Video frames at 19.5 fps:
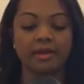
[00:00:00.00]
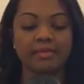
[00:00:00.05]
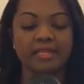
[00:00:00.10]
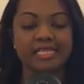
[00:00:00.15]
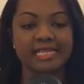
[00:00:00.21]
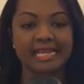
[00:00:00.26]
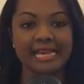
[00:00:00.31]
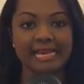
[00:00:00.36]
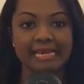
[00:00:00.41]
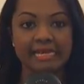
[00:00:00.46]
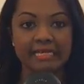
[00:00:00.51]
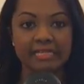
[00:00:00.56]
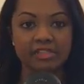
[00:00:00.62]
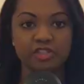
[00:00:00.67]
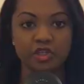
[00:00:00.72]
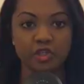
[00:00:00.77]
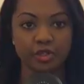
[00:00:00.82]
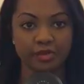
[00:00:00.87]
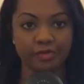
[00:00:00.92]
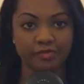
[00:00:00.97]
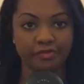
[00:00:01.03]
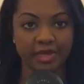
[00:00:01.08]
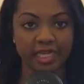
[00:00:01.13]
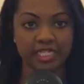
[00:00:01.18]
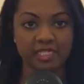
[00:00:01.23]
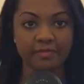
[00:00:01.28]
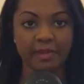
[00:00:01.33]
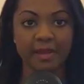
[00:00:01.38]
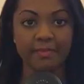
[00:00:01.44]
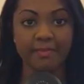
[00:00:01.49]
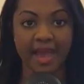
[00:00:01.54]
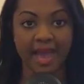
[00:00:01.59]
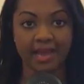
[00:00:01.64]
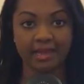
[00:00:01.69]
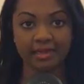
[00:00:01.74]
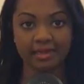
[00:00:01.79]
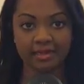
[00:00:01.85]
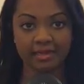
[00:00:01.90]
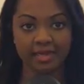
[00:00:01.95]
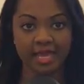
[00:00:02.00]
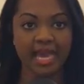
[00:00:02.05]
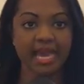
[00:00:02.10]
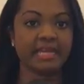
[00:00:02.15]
This is Studio Fix by MAC.